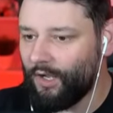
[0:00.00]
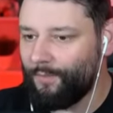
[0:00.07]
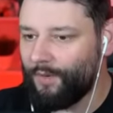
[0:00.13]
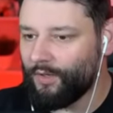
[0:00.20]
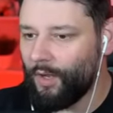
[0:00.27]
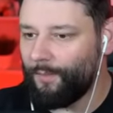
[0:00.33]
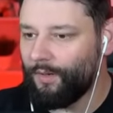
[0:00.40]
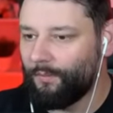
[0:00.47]
up a
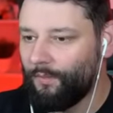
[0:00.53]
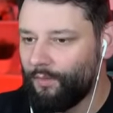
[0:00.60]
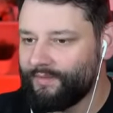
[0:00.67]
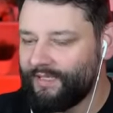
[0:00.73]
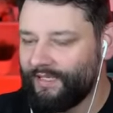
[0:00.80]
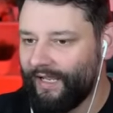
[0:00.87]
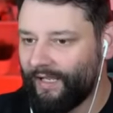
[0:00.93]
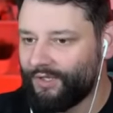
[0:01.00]
couple of
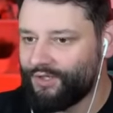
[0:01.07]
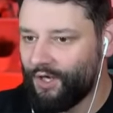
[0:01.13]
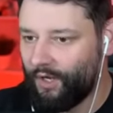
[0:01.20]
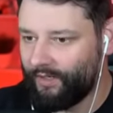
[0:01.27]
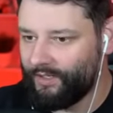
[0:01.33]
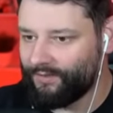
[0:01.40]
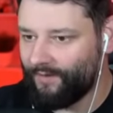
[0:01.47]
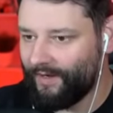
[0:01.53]
multi-leg
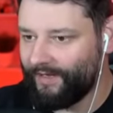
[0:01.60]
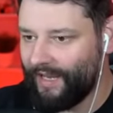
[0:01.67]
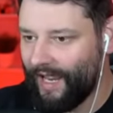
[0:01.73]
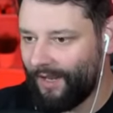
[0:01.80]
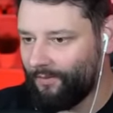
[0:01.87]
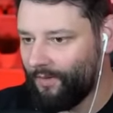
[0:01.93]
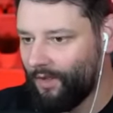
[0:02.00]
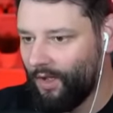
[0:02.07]
journeys right
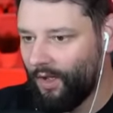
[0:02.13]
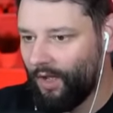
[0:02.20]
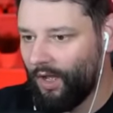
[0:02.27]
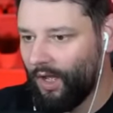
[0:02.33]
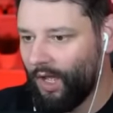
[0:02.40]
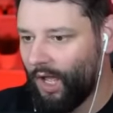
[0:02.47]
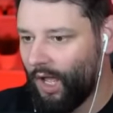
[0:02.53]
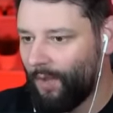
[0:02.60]
now.
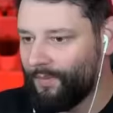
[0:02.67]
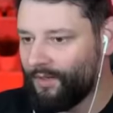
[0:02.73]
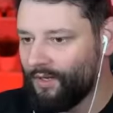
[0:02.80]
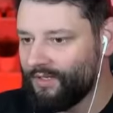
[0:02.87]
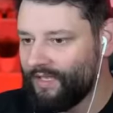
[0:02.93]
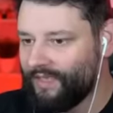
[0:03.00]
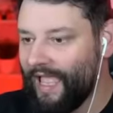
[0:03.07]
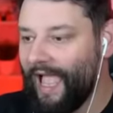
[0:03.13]
Uh,
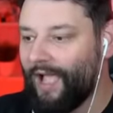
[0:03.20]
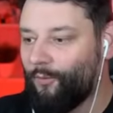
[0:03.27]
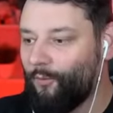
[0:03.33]
because that